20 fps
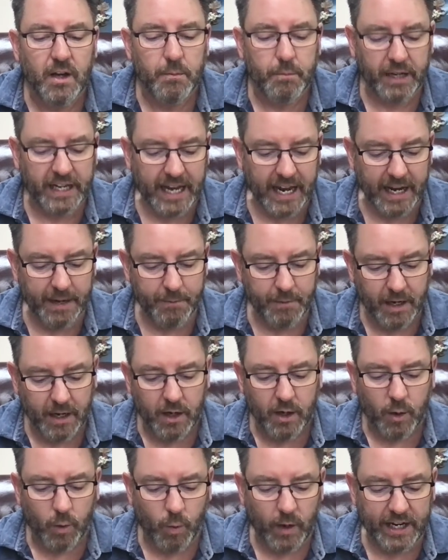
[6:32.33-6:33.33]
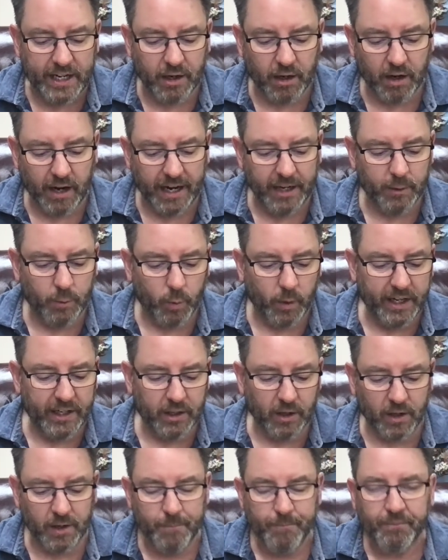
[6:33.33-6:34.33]
became weaker and
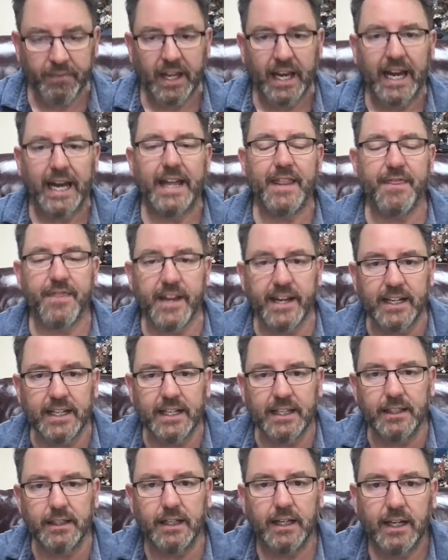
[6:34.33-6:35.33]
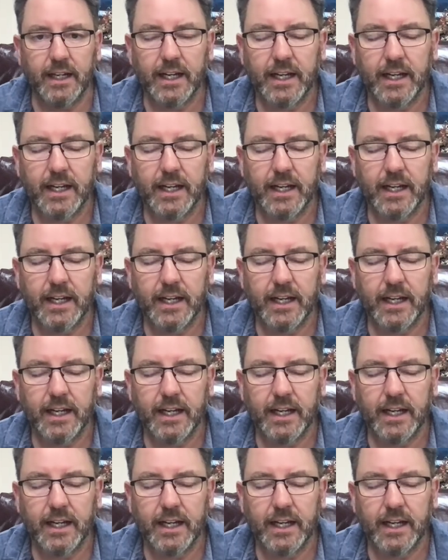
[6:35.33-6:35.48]
weaker. And then